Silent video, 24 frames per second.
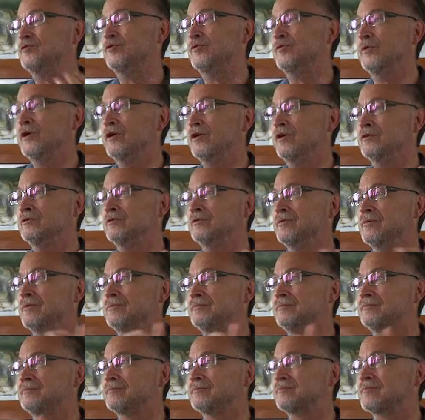way out.
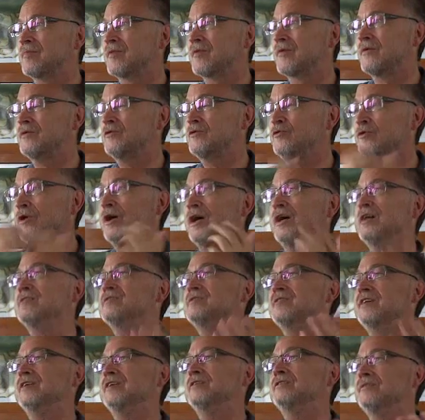You are
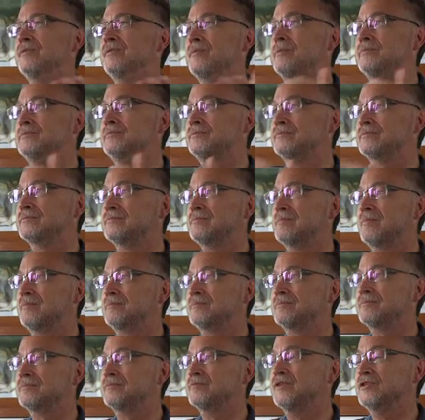that.
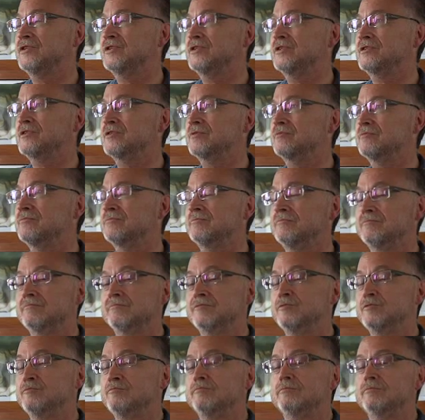Which is,
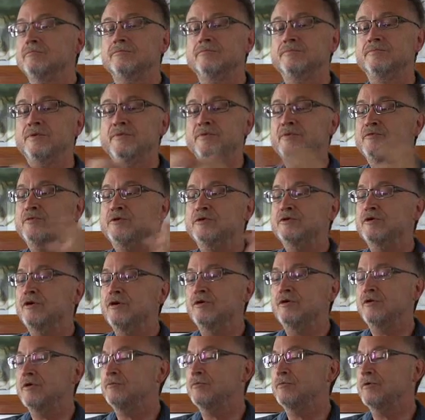people would call
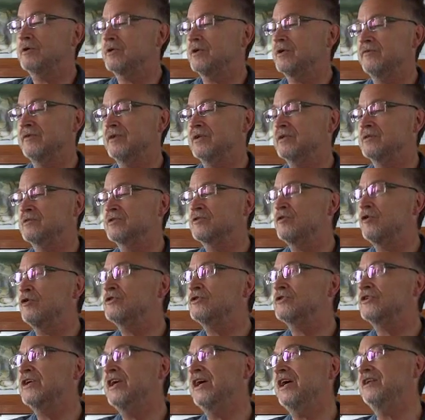it whatever. It's called
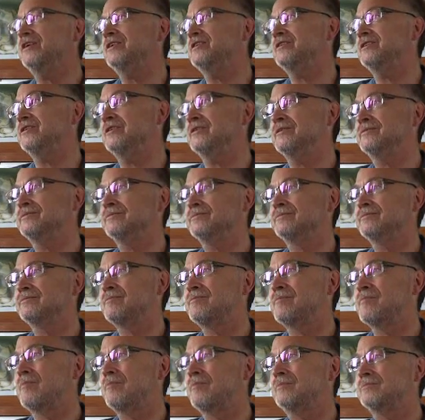reality.
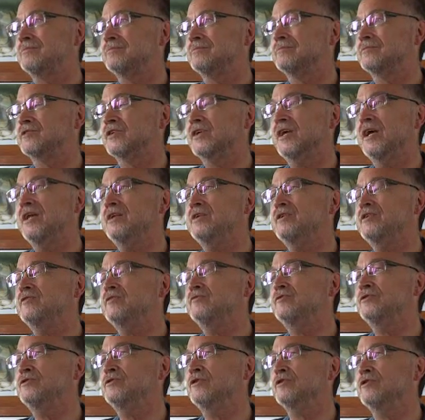Reality
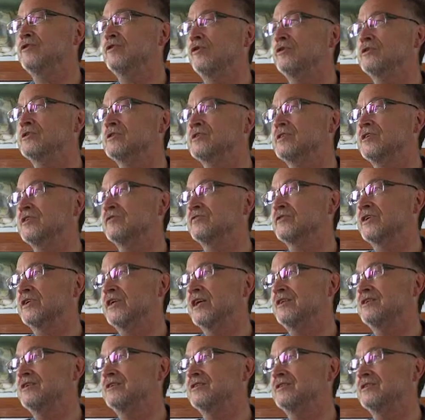would not call itself
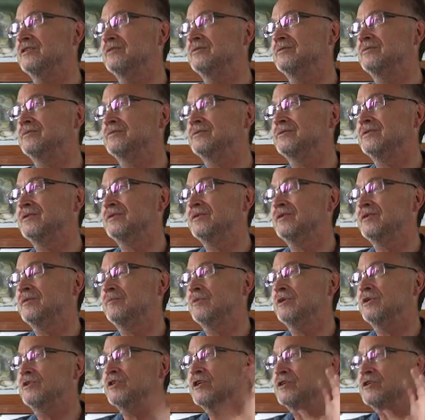reality.
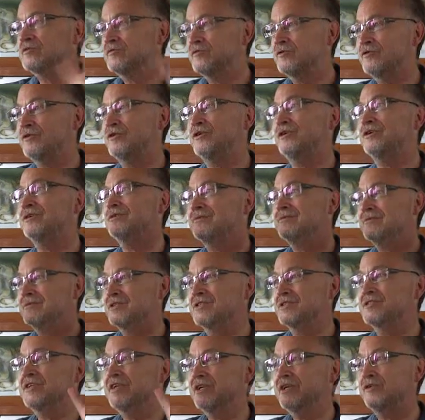But just for the
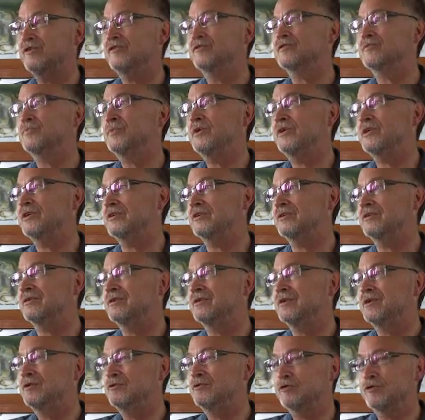sake of speaking,
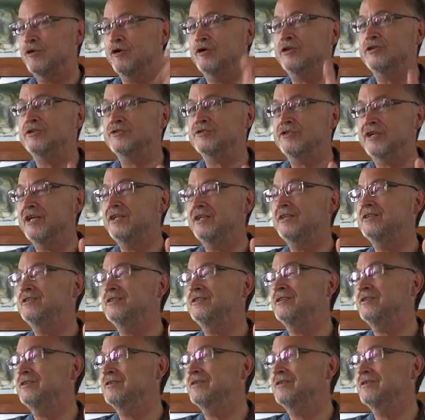we call it reality,